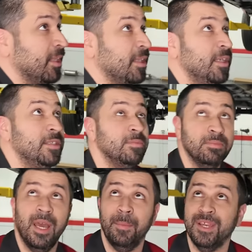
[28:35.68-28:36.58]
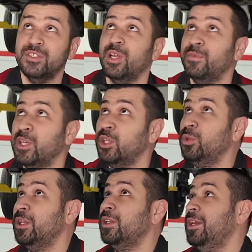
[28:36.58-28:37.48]
at least, myself
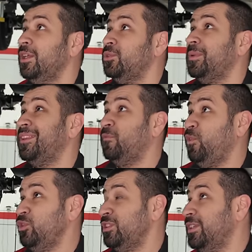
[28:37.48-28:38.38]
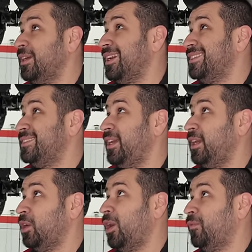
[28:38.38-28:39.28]
included, this will be the first thing that gets
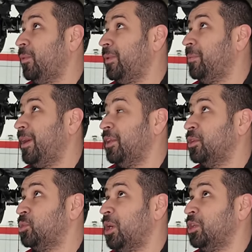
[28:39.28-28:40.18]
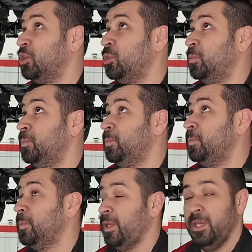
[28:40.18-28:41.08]
taken off when we buy the truck new.
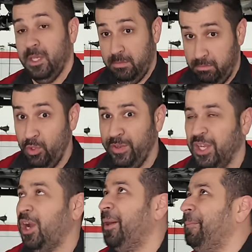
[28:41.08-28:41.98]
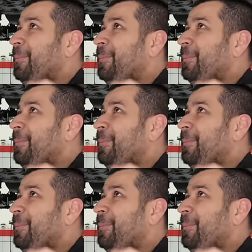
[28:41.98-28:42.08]
Moving on,